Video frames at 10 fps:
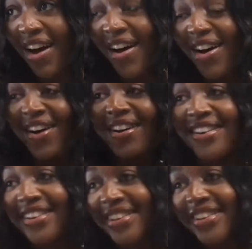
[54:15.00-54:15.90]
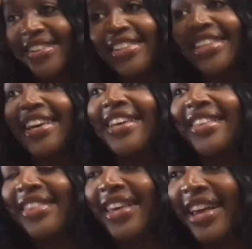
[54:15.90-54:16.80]
Oh
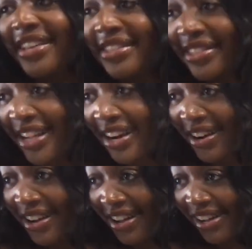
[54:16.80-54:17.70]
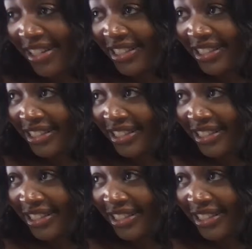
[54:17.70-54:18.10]
yeah, thanks, Sarah.